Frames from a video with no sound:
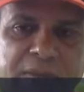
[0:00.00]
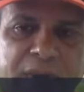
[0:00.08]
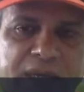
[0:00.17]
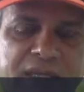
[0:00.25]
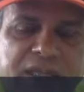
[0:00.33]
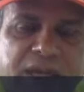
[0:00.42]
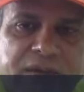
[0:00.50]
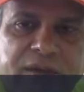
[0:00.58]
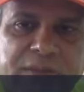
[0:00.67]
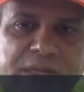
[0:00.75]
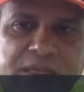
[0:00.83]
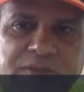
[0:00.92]
in the 100
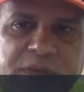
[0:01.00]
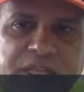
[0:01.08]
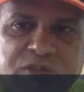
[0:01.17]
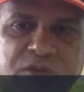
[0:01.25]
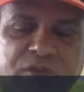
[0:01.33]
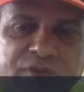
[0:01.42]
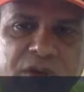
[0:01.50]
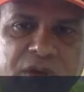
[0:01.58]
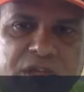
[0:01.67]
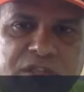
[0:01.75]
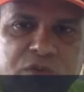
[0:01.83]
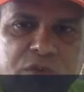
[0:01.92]
meters breaststroke for girls
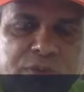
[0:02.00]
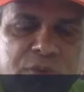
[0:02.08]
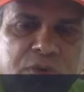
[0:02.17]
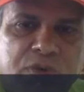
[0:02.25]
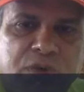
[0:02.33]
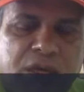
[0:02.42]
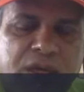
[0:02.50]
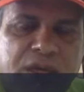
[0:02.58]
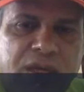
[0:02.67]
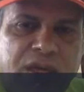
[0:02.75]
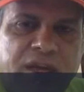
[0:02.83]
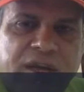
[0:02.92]
group 2,
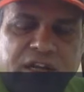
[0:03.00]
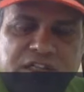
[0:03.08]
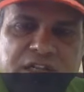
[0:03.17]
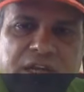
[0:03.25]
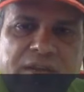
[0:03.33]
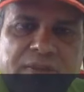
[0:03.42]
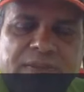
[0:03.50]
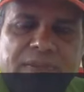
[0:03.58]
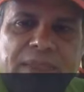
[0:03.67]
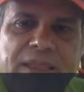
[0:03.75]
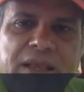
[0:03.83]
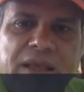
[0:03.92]
Rachna,
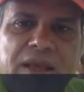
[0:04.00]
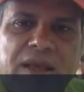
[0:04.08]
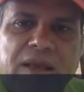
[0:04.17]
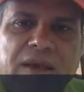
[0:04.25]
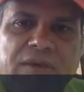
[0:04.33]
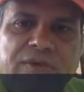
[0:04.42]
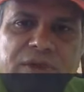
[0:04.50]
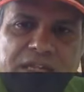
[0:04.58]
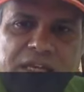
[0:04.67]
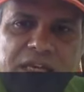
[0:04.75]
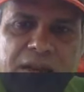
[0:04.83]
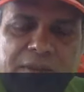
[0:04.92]
Vedika
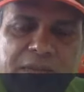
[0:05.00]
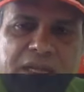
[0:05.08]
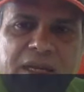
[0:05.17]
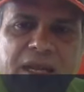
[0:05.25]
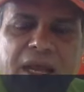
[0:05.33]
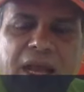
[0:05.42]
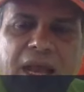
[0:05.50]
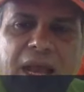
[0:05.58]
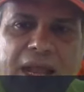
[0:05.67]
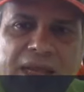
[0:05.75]
Amin, and